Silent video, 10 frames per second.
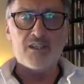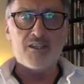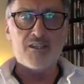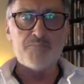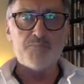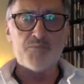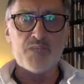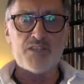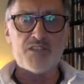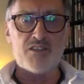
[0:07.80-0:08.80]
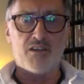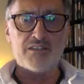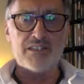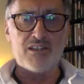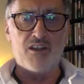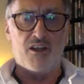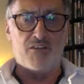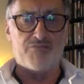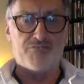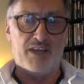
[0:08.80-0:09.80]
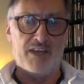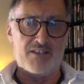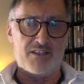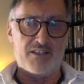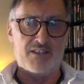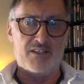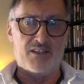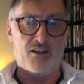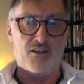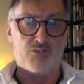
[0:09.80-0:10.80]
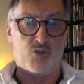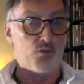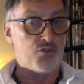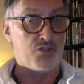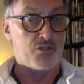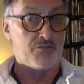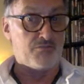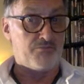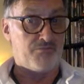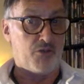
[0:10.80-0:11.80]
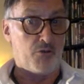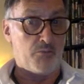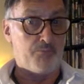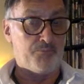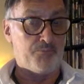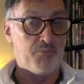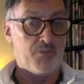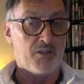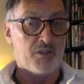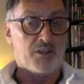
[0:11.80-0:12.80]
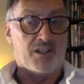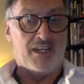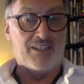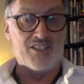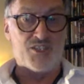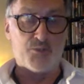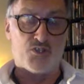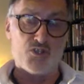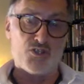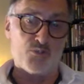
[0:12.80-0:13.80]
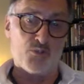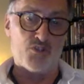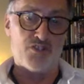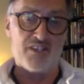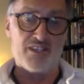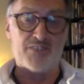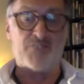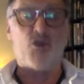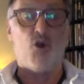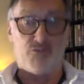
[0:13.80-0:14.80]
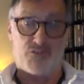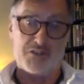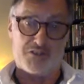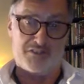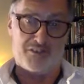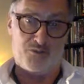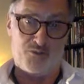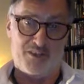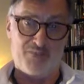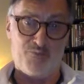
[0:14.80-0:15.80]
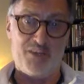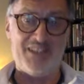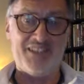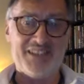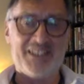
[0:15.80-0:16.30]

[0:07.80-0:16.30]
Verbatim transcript: um, it started life as a live concert film. And this was just towards the end of COVID, you know, and we